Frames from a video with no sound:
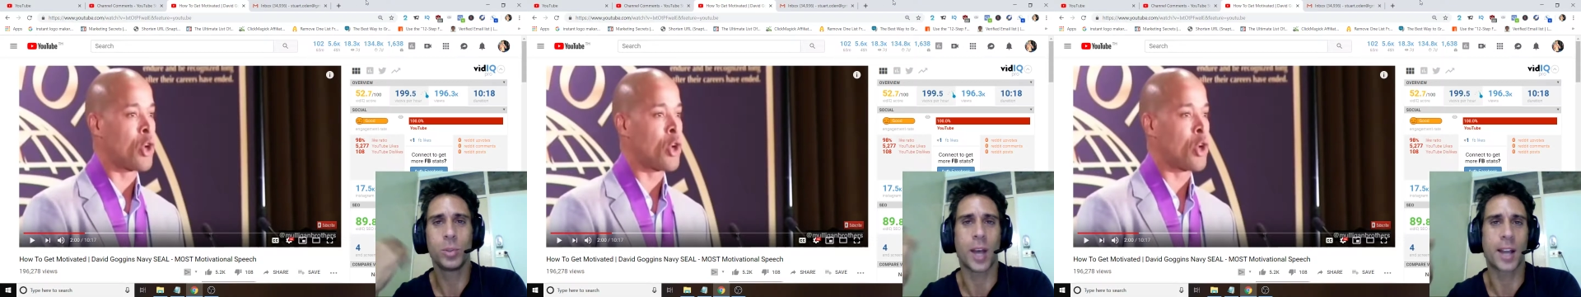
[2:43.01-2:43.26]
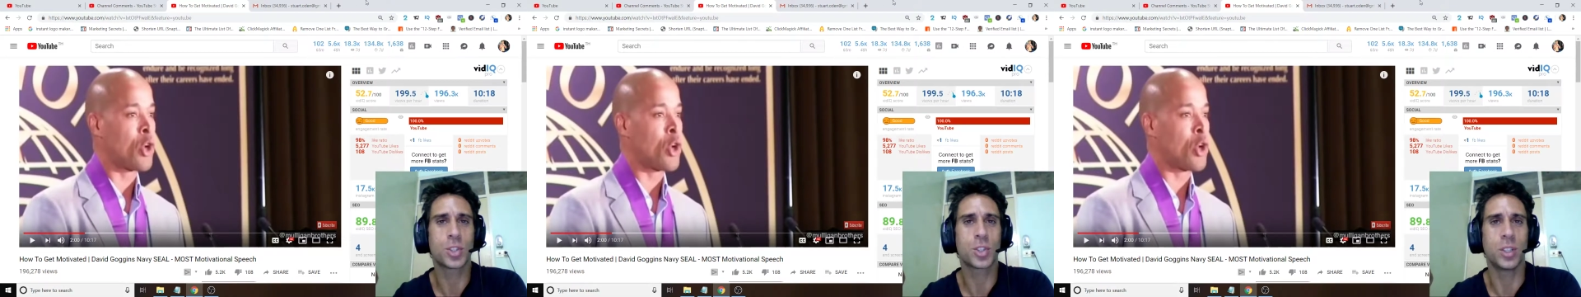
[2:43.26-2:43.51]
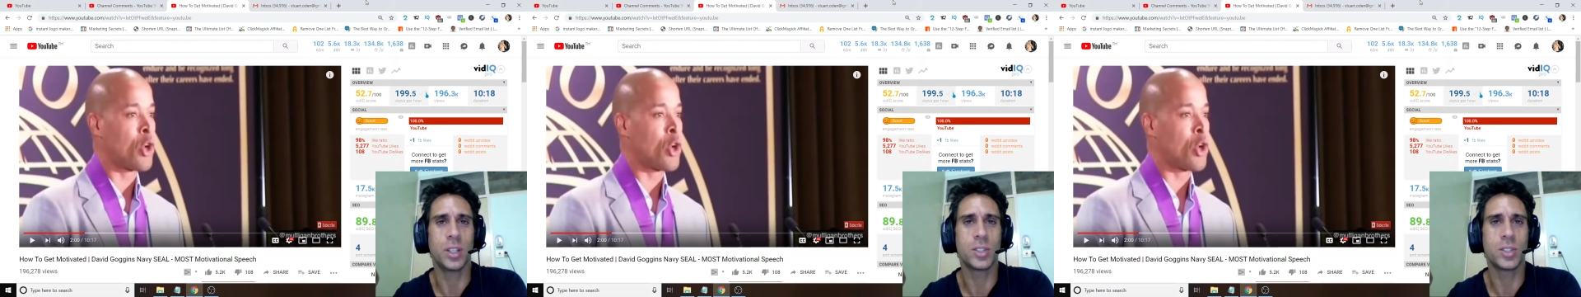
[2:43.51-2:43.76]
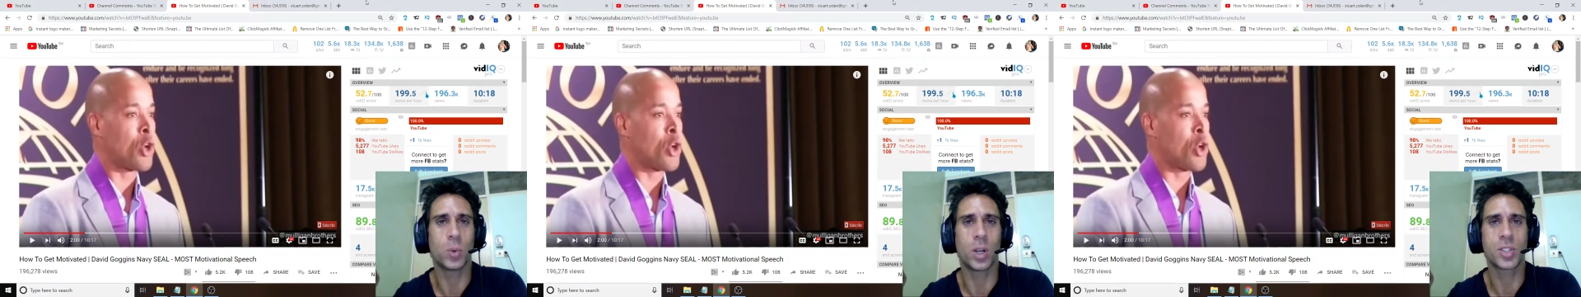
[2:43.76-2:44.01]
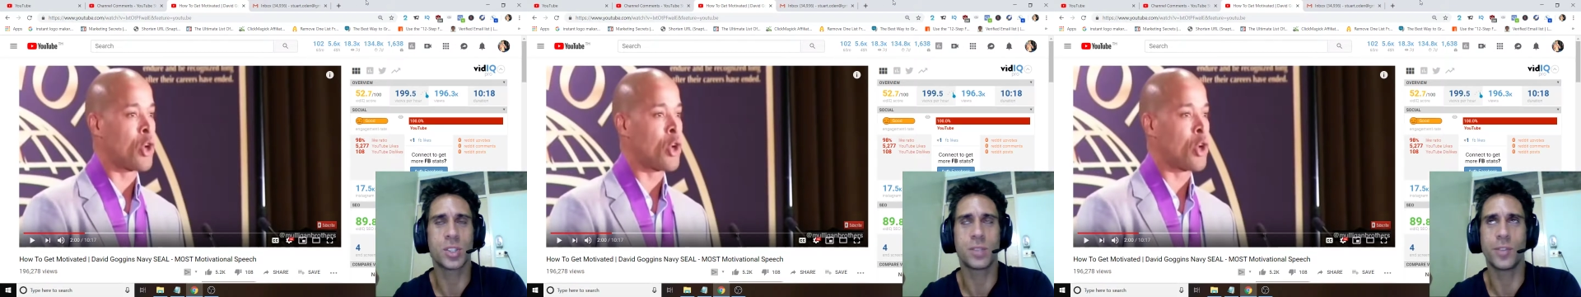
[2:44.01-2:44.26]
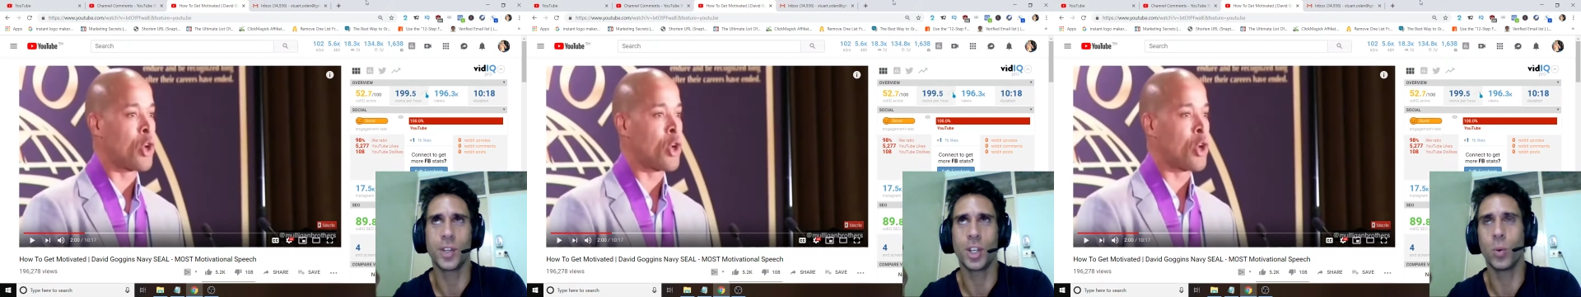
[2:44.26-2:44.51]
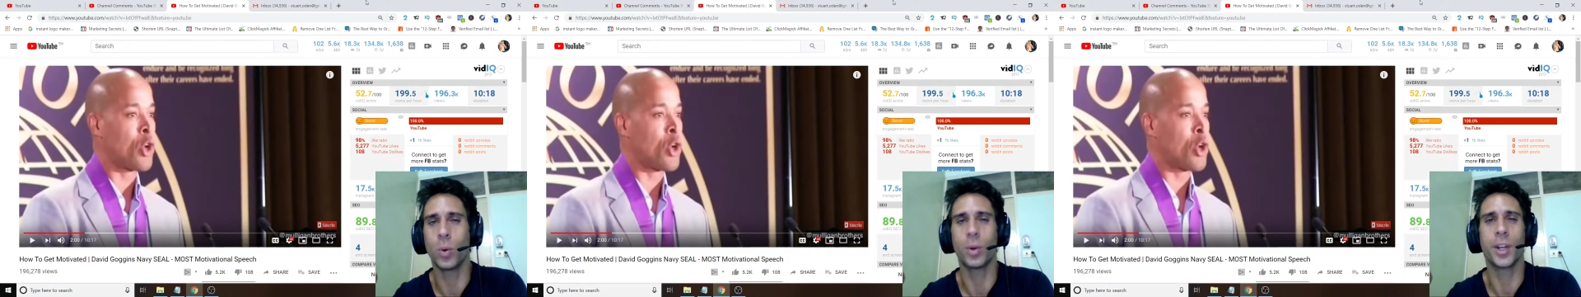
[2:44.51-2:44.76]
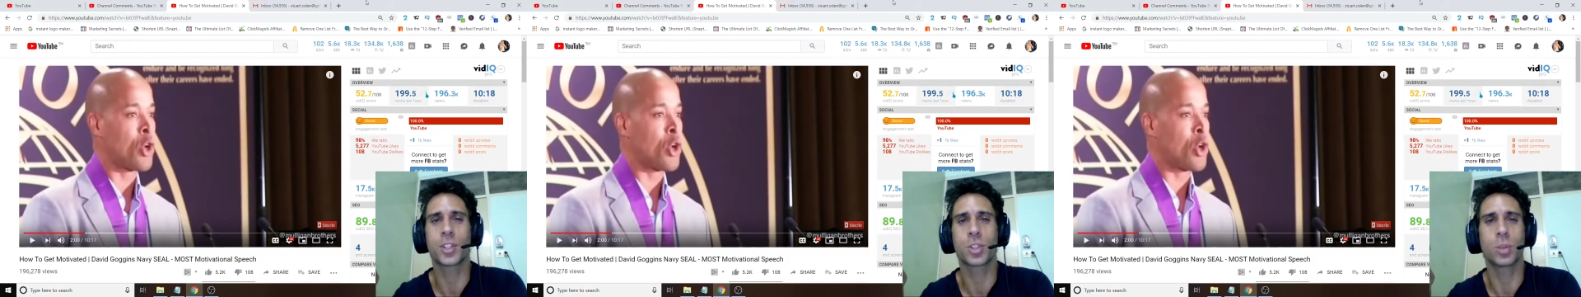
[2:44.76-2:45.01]
Speaker 1: who actually need to watch this video won't
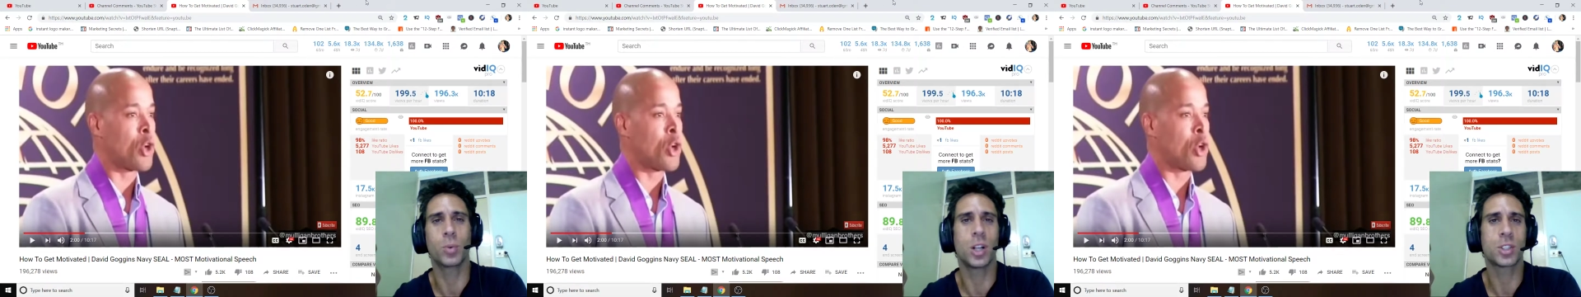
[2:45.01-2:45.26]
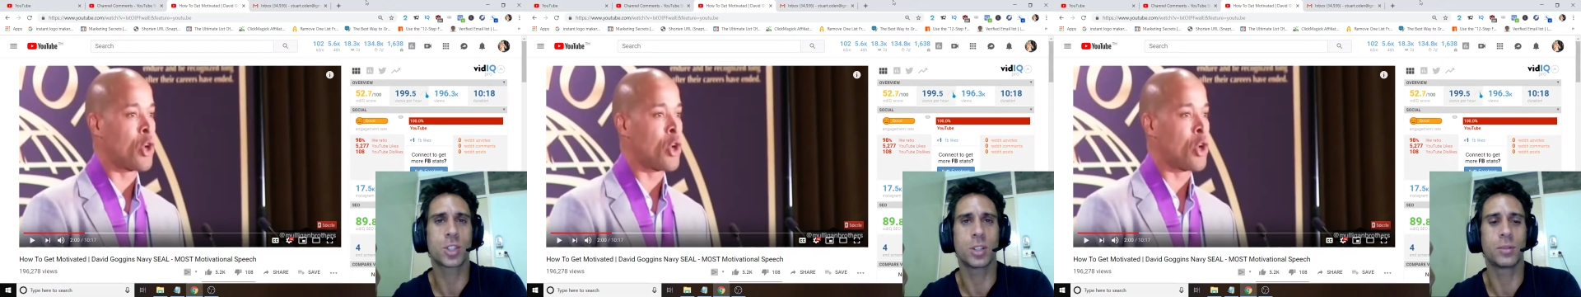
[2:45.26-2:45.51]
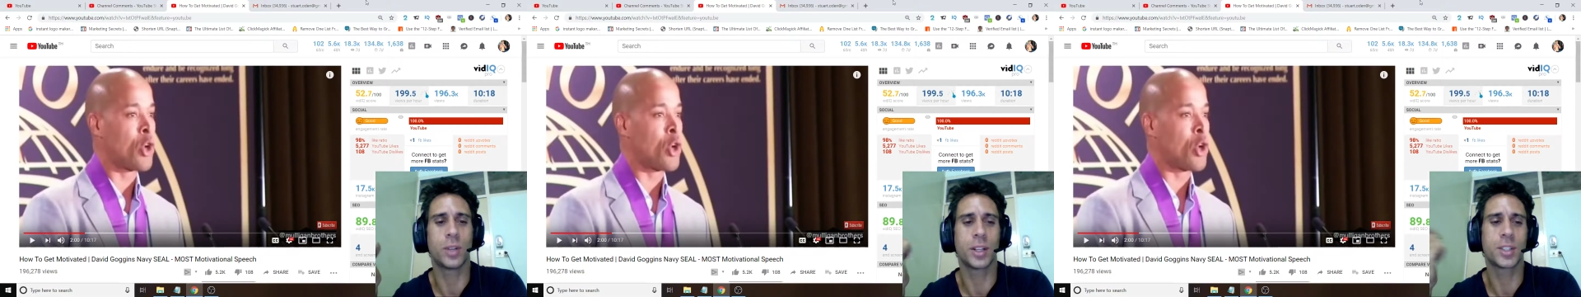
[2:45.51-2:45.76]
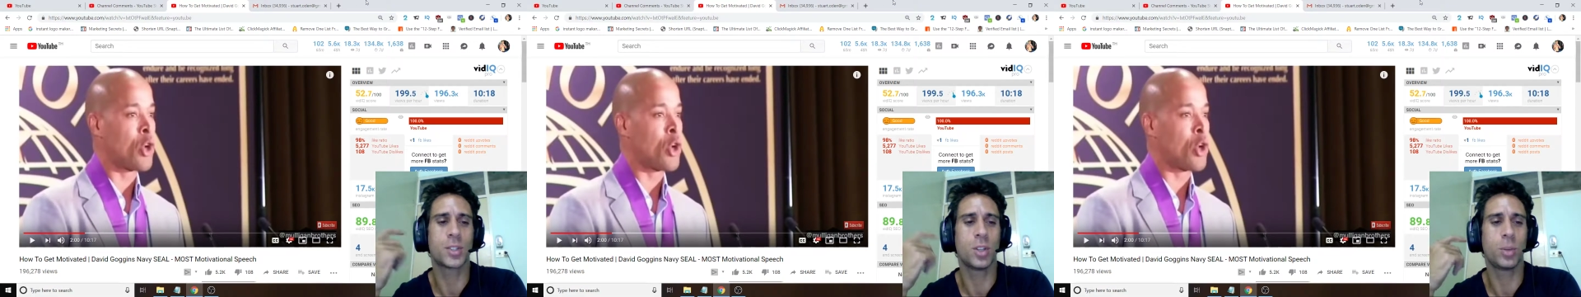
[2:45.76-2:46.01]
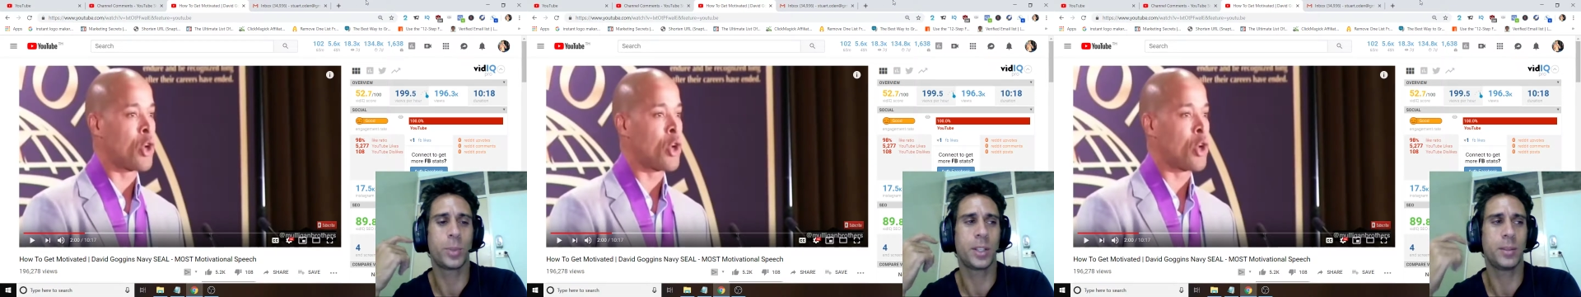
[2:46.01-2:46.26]
actually watch it, right? Because nobody,